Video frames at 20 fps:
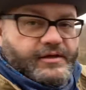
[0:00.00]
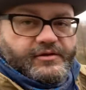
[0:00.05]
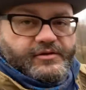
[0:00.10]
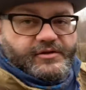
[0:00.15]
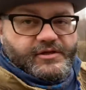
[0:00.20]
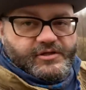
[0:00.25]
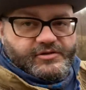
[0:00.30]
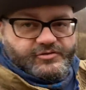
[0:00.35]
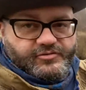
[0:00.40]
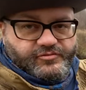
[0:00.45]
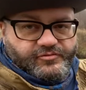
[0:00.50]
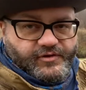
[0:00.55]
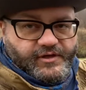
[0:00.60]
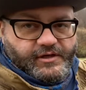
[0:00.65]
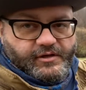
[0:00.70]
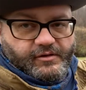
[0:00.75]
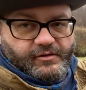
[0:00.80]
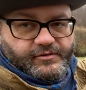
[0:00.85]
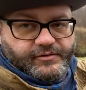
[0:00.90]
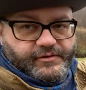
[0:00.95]
this
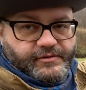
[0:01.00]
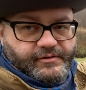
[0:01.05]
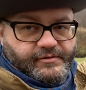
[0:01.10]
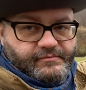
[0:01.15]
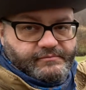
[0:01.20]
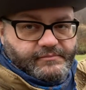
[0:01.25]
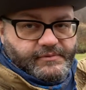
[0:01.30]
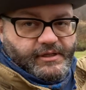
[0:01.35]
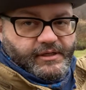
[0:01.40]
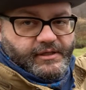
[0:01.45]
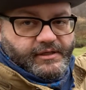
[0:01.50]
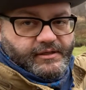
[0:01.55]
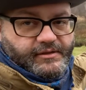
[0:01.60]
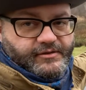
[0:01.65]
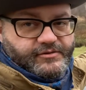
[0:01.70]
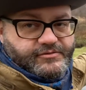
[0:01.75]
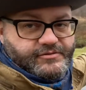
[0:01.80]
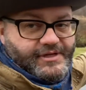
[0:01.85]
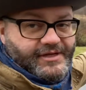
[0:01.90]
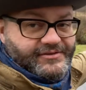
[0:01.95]
field.
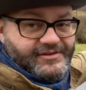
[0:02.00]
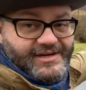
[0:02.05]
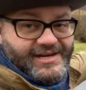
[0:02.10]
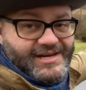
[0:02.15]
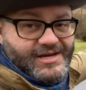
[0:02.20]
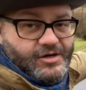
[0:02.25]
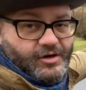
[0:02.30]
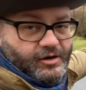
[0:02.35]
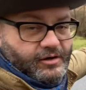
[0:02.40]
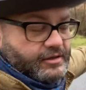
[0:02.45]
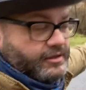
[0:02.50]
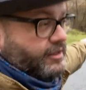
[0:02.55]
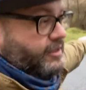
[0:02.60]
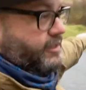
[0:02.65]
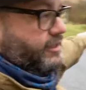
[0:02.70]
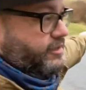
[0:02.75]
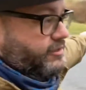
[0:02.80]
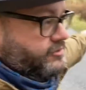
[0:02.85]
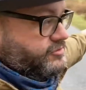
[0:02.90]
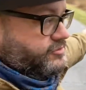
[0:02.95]
There's nothing here.
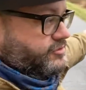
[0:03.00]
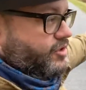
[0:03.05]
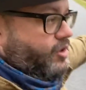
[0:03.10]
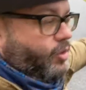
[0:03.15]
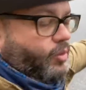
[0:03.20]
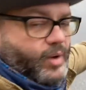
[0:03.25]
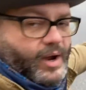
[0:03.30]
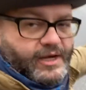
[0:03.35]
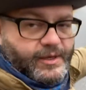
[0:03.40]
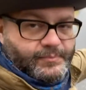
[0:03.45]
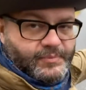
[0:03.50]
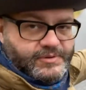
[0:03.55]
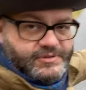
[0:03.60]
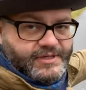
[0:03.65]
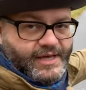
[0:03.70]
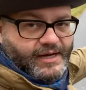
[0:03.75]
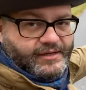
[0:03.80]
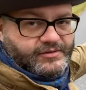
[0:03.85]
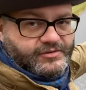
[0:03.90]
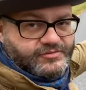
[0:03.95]
There's no way to
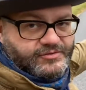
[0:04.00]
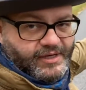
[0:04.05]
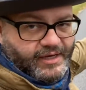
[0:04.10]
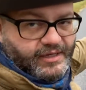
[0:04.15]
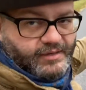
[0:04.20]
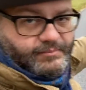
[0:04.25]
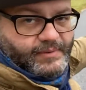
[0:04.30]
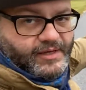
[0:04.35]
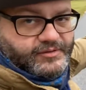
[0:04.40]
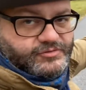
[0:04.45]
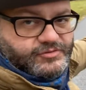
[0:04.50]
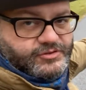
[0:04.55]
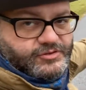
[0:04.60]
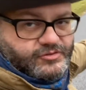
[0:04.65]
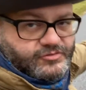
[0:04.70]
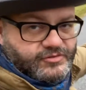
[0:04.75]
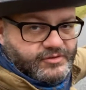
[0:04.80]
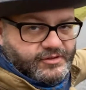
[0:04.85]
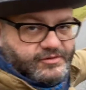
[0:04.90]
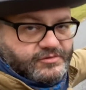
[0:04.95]
protect the 2nd
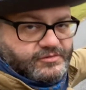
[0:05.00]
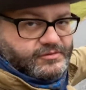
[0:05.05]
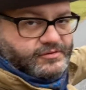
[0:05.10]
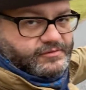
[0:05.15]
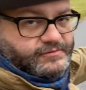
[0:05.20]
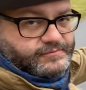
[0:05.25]
Massachusetts.